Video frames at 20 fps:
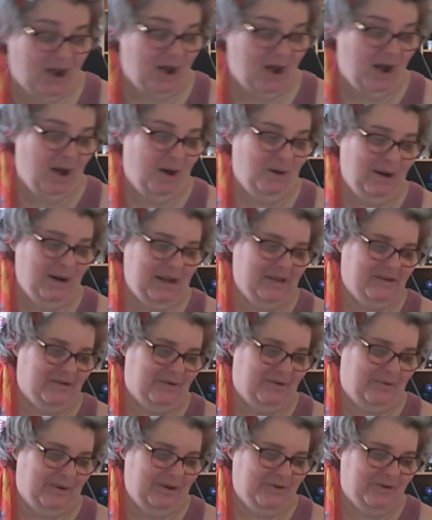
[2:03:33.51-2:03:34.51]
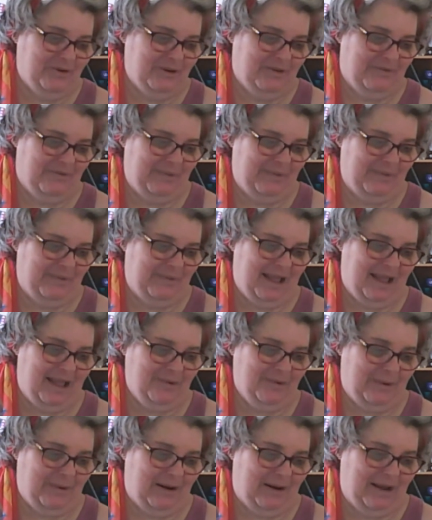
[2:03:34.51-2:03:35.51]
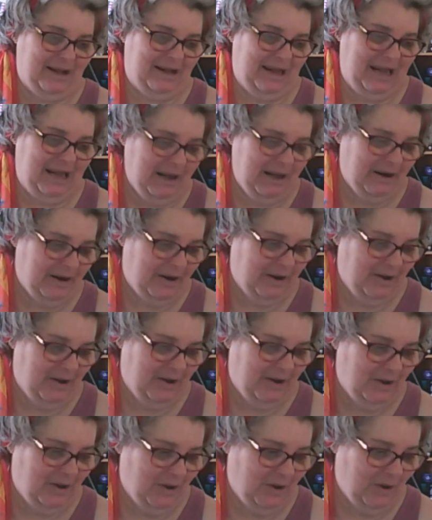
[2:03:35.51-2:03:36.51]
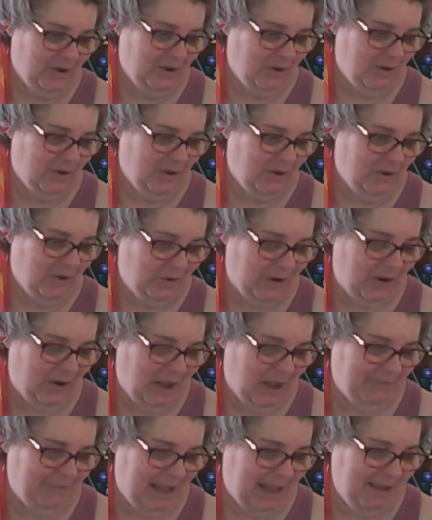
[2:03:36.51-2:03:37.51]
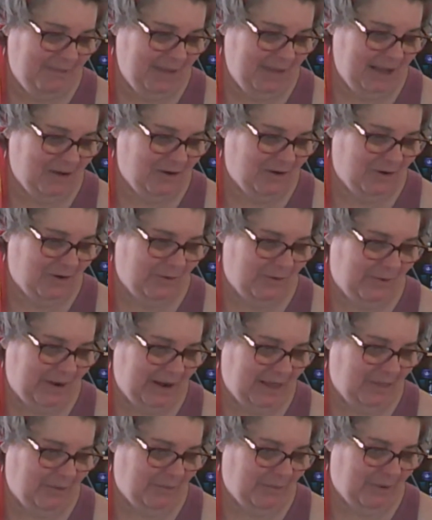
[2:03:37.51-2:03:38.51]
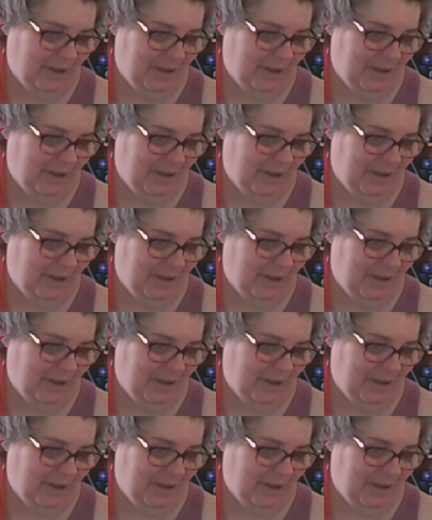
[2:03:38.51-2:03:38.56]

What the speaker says: whole list of questions from the last one I did. So I'm aiming to do another one